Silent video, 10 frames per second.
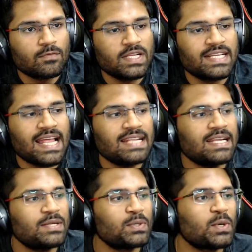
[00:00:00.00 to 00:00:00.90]
Well,
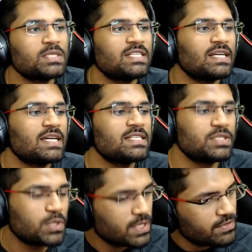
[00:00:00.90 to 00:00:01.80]
glad that you guys
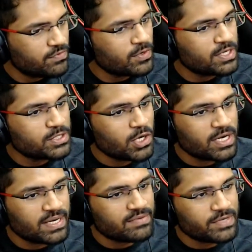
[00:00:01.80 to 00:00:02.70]
enjoyed it. If you all
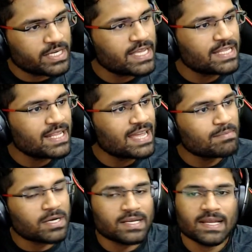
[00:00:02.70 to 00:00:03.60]
enjoyed it, definitely hit the
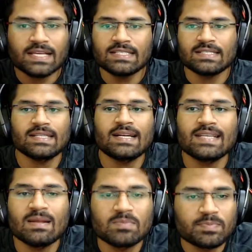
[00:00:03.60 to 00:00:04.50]
like button, guys.
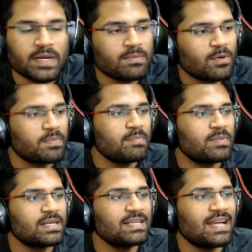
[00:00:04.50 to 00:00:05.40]
That helps bring more
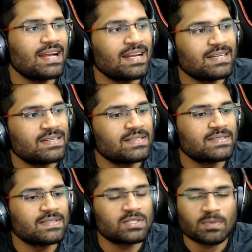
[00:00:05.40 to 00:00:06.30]
people, and
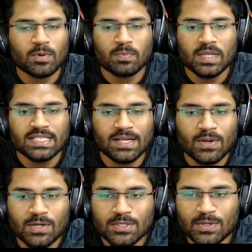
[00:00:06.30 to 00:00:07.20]
your support means a
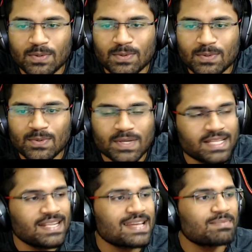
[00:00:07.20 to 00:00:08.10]
lot. So do
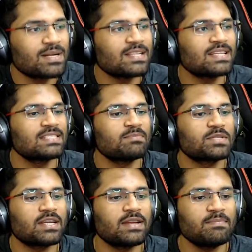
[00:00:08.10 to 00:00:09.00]
hit the like button and
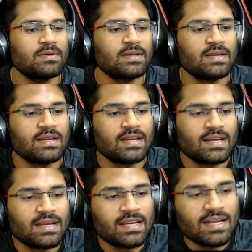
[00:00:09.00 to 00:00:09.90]
subscribe.
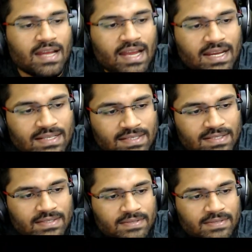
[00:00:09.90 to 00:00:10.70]
And